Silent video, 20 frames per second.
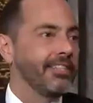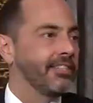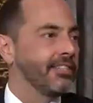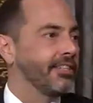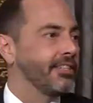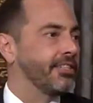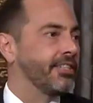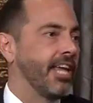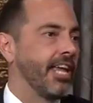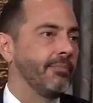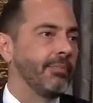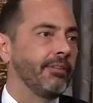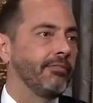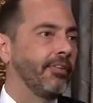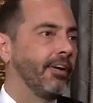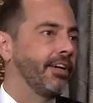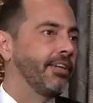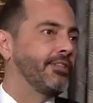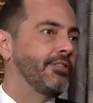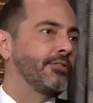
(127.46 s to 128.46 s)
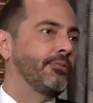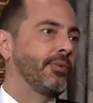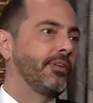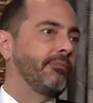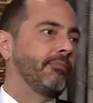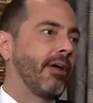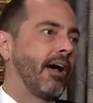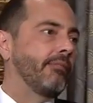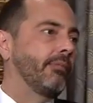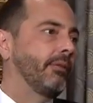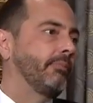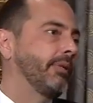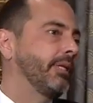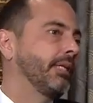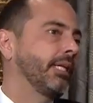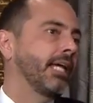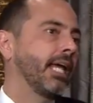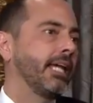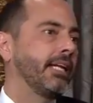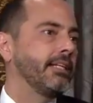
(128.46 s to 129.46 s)
the same advice we've probably
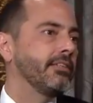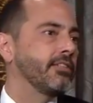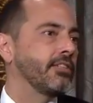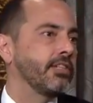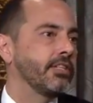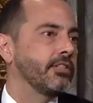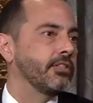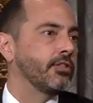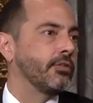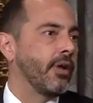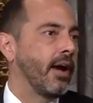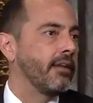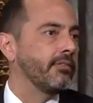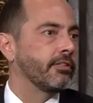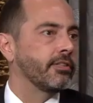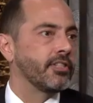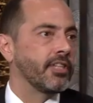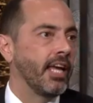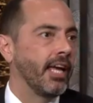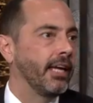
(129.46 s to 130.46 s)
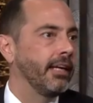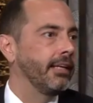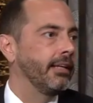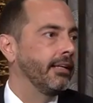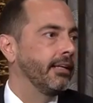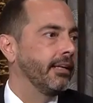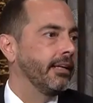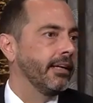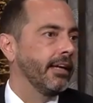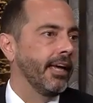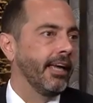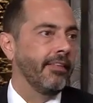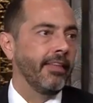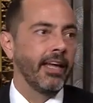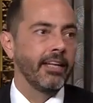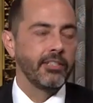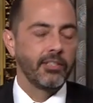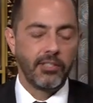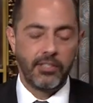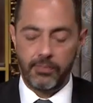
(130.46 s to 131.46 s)
been getting since driver's ed, and
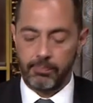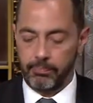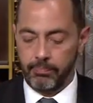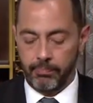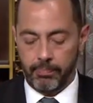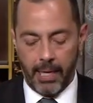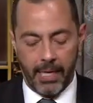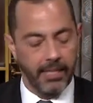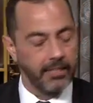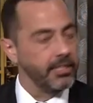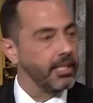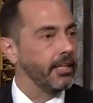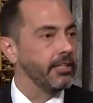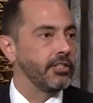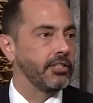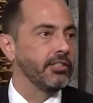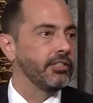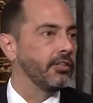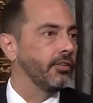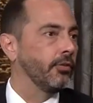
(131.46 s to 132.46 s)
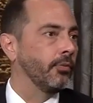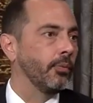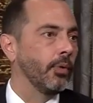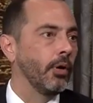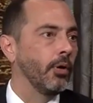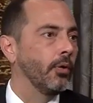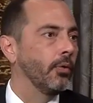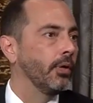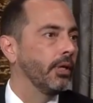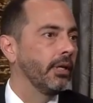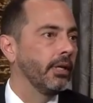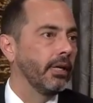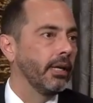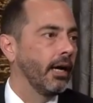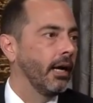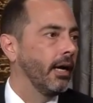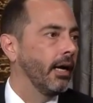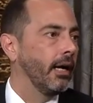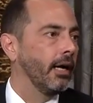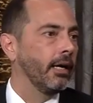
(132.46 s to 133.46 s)
that's pay attention to the road
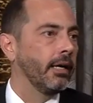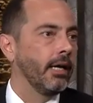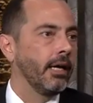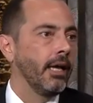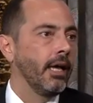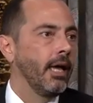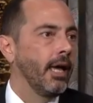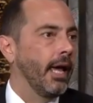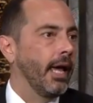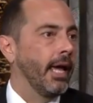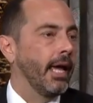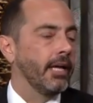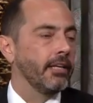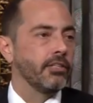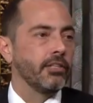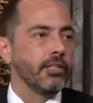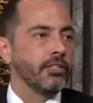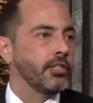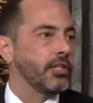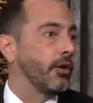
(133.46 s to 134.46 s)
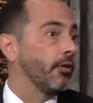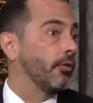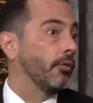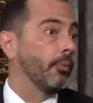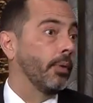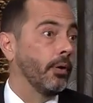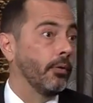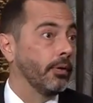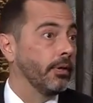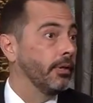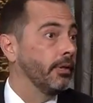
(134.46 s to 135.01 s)
and share the road.